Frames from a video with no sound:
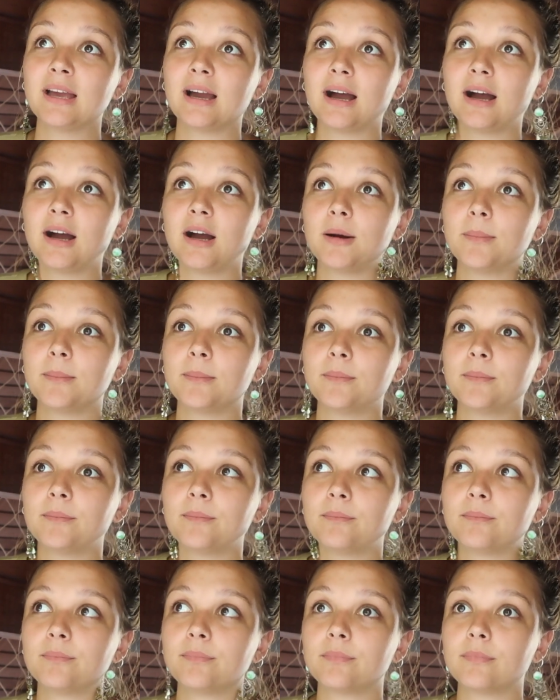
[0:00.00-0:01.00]

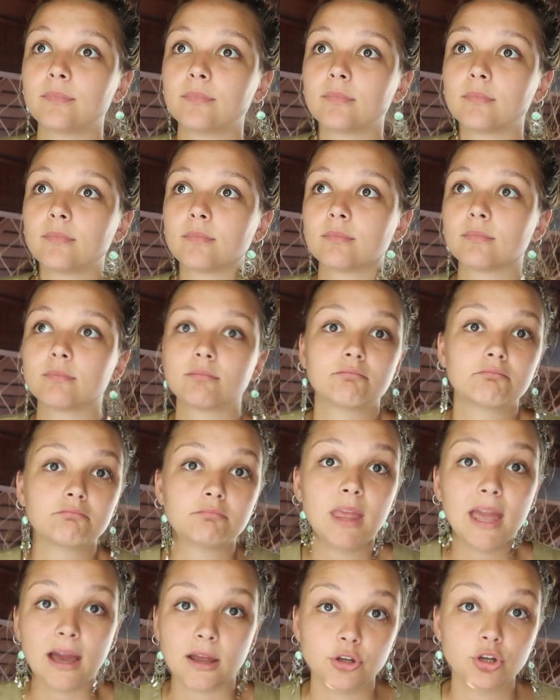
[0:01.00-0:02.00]

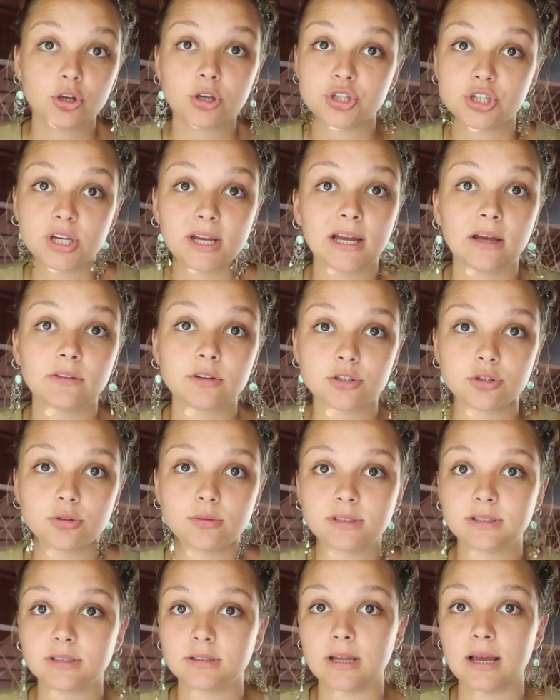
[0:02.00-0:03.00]
Yeah, you can check out the
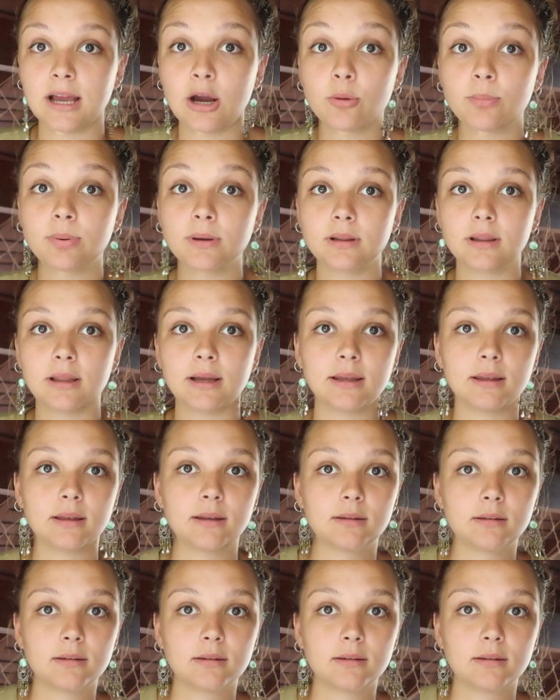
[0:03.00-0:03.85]
tours and help it like